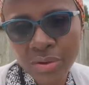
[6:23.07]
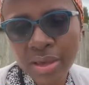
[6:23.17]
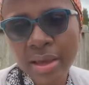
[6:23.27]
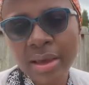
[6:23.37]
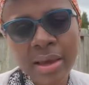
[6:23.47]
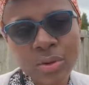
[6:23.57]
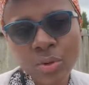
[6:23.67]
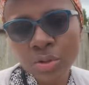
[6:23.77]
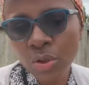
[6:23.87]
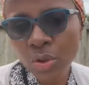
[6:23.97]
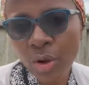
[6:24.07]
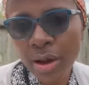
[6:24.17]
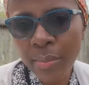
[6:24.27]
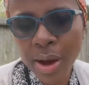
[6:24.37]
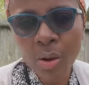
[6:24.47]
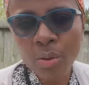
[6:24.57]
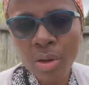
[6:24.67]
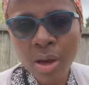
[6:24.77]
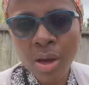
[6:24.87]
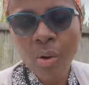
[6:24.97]
So yeah, and they also talk about
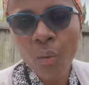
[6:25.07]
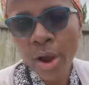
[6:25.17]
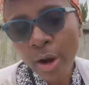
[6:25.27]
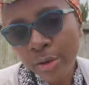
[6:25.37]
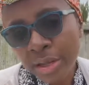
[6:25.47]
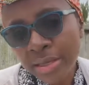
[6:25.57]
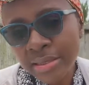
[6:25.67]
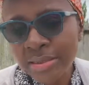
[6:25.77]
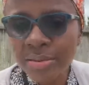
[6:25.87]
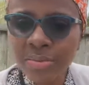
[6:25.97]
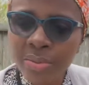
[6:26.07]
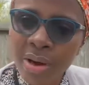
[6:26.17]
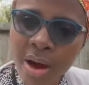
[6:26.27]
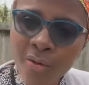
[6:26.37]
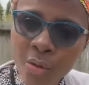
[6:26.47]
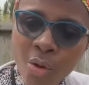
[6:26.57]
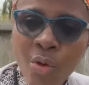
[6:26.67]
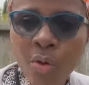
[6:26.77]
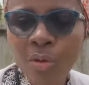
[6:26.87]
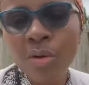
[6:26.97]
wellness, how for cook,